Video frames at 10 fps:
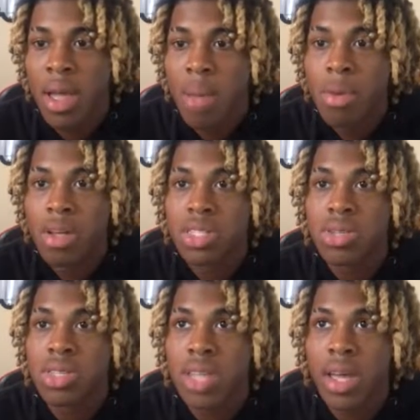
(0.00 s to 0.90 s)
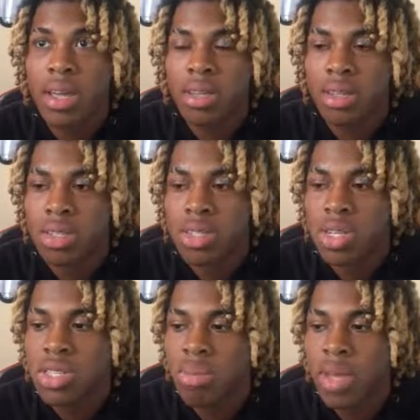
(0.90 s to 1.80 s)
But she was like,
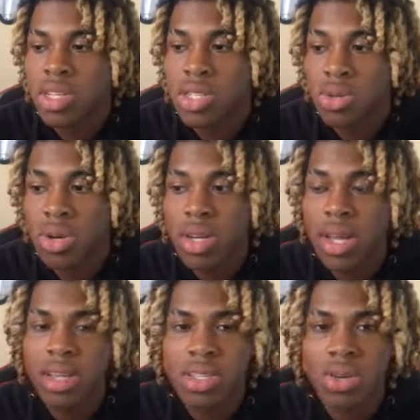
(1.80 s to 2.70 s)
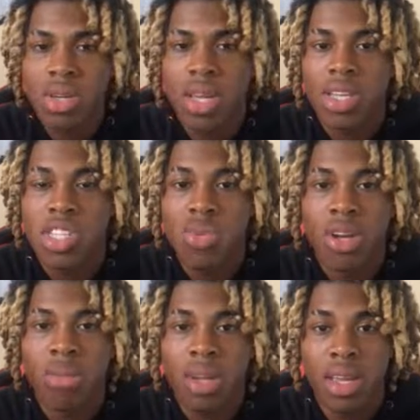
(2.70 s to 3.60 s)
just to make sure that it's okay, she
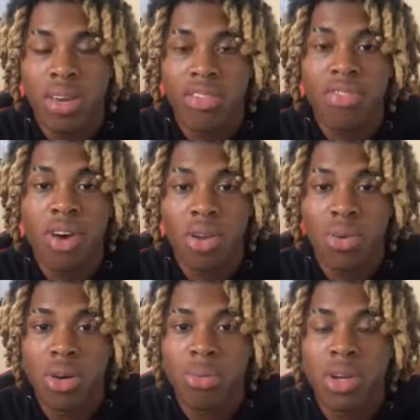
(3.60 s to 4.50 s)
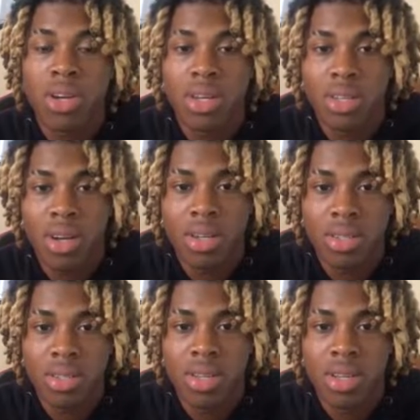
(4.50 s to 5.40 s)
wanted me to get a follow up with another
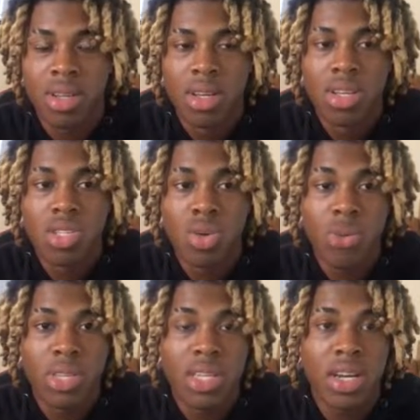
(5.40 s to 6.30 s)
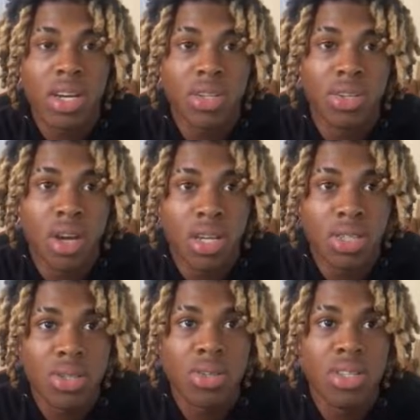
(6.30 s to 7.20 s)
doctor. So we went to that other
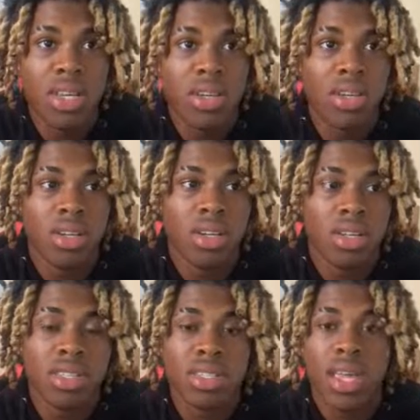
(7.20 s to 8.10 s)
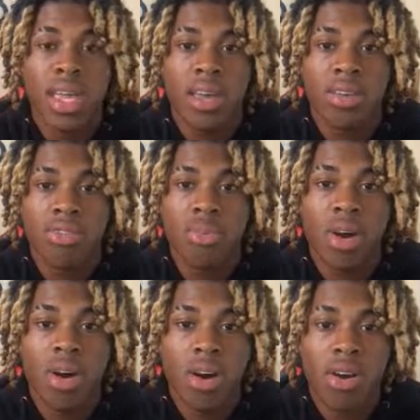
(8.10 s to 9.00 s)
doctor, did a, a scan for
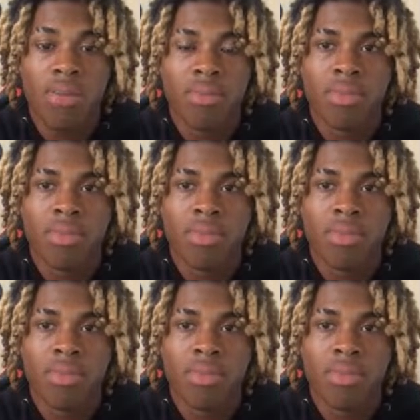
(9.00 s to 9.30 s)
my heart.